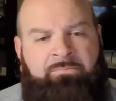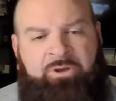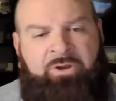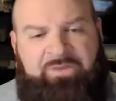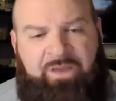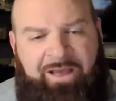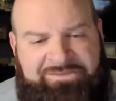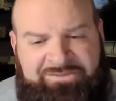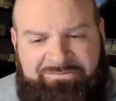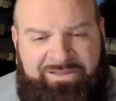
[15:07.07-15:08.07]
What are your
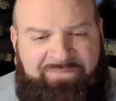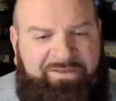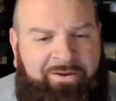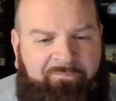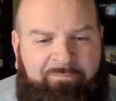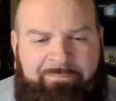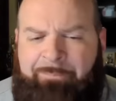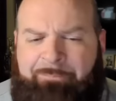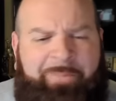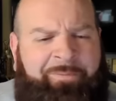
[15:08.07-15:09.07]
thoughts? Love to hear from
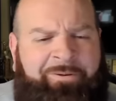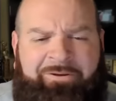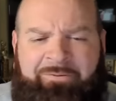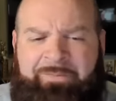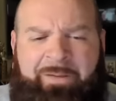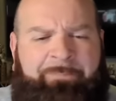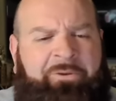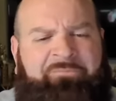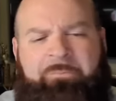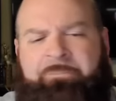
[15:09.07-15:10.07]
my people, my
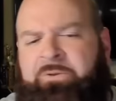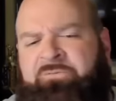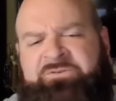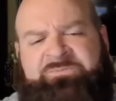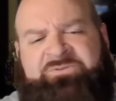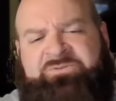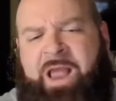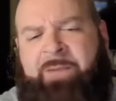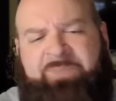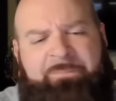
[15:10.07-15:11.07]
beautiful, beautiful
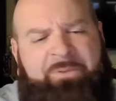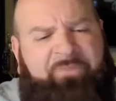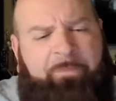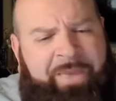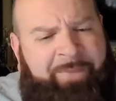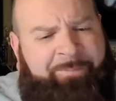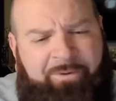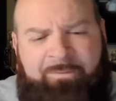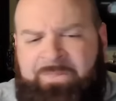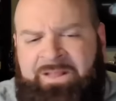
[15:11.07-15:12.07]
subscribers, my beautiful
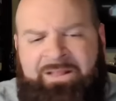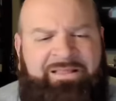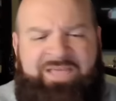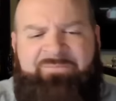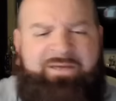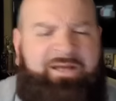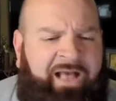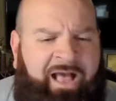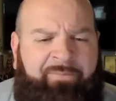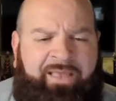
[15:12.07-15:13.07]
people. leave me a
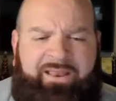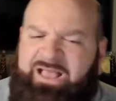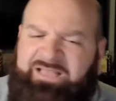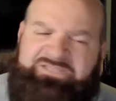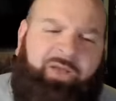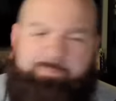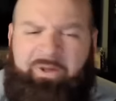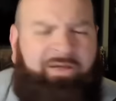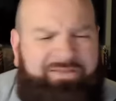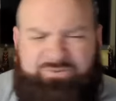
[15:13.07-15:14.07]
comment.
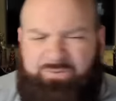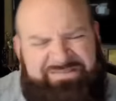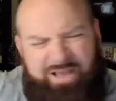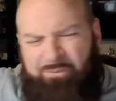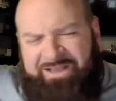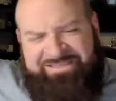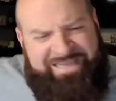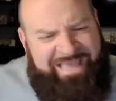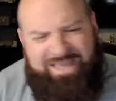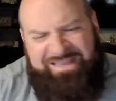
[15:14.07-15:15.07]
Jump on this one because I want you
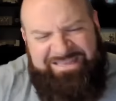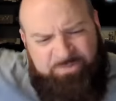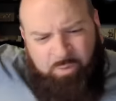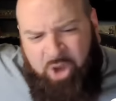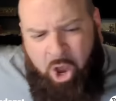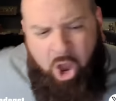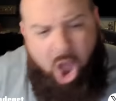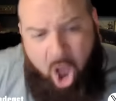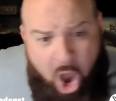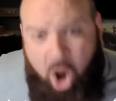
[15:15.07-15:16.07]
to hit this one
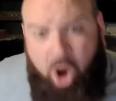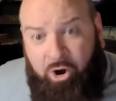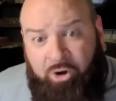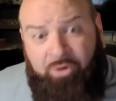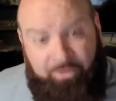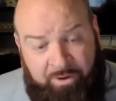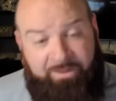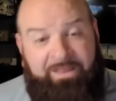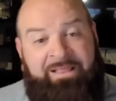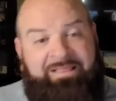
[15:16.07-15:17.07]
hard.
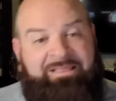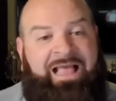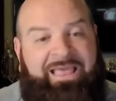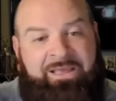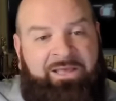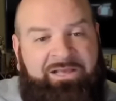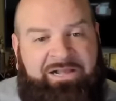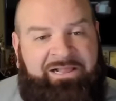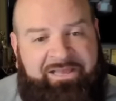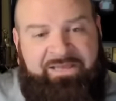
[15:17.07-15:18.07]
Like,
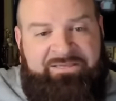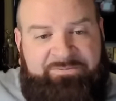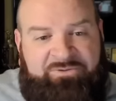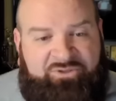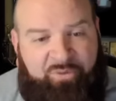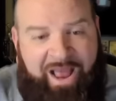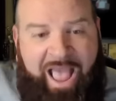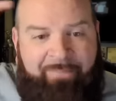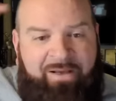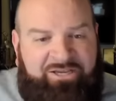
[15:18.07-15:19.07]
click,
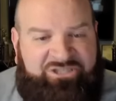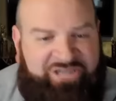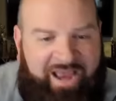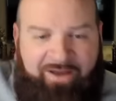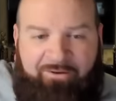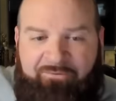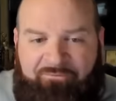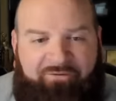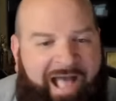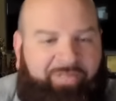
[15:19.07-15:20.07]
subscribe, share,
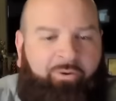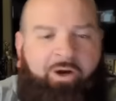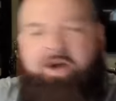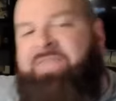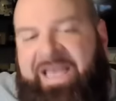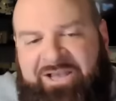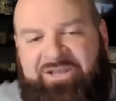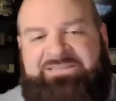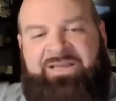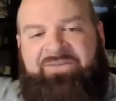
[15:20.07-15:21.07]
follow, all that
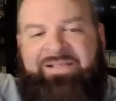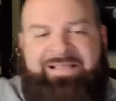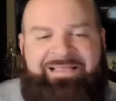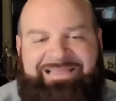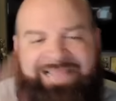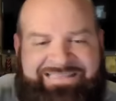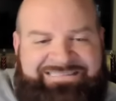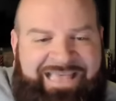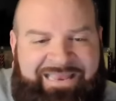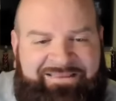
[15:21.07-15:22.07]
good stuff.
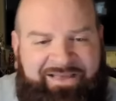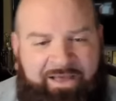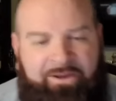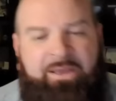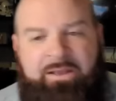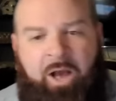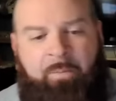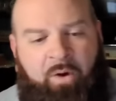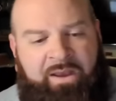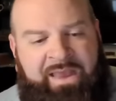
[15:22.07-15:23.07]
Let's get it done.
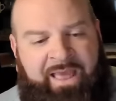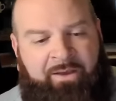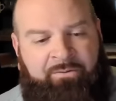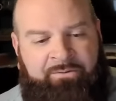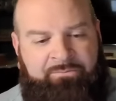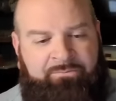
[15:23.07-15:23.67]
Come on now.